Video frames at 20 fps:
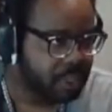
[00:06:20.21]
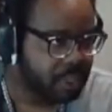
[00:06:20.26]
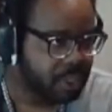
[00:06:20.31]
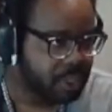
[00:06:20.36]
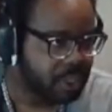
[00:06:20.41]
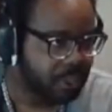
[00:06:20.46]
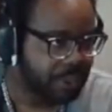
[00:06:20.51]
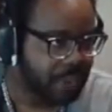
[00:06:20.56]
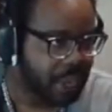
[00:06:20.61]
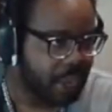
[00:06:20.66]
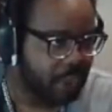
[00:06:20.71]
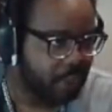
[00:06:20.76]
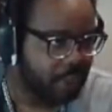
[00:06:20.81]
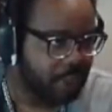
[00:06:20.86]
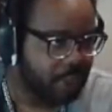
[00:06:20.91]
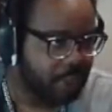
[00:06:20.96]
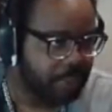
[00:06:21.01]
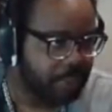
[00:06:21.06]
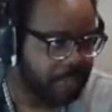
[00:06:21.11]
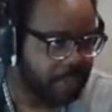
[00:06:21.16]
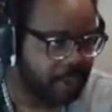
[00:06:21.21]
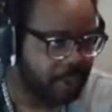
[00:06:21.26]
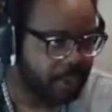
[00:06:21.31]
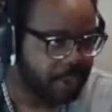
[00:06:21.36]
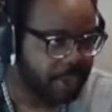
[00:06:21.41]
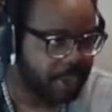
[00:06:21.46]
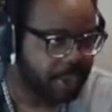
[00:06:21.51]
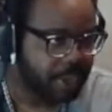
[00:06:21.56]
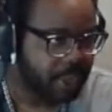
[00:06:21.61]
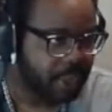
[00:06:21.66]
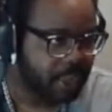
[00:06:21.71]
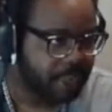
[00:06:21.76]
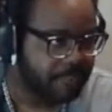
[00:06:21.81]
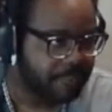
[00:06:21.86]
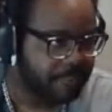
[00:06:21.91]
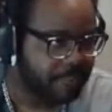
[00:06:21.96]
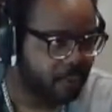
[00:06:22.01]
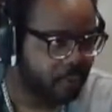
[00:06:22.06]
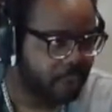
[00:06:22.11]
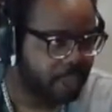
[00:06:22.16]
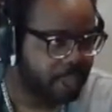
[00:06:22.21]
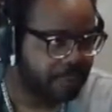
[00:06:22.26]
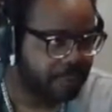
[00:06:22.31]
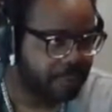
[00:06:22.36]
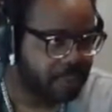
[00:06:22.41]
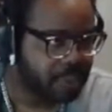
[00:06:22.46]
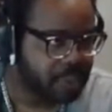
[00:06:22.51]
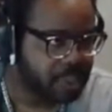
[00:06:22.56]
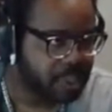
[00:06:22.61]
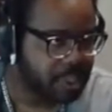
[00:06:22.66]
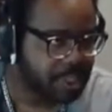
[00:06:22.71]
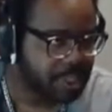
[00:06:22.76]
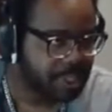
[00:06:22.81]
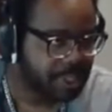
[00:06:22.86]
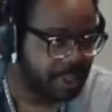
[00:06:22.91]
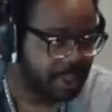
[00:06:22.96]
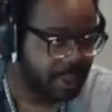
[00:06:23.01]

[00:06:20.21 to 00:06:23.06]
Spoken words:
So now we're going to be doing full levels.